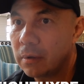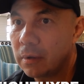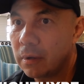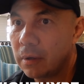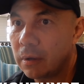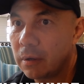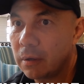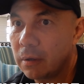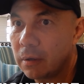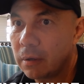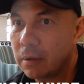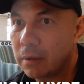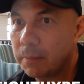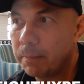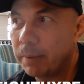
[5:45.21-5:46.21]

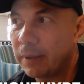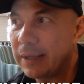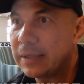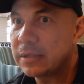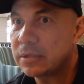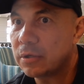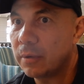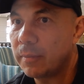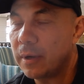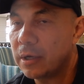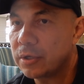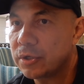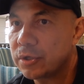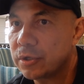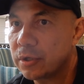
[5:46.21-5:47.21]
uh, bleed so
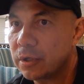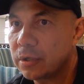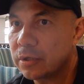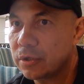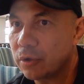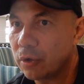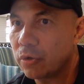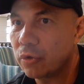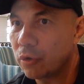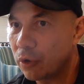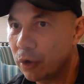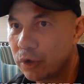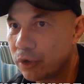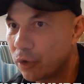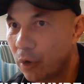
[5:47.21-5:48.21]
much it's not
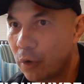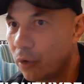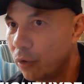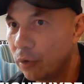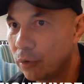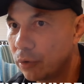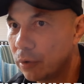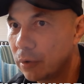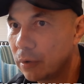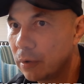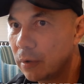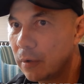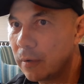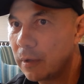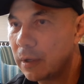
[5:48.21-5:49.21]
it's not good
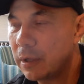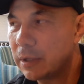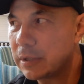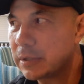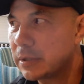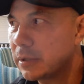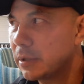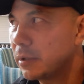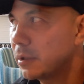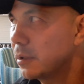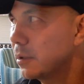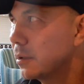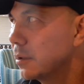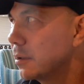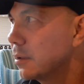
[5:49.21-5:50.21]
mm. it's
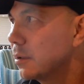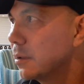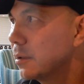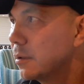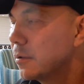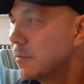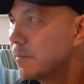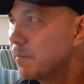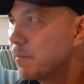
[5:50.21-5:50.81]
uh,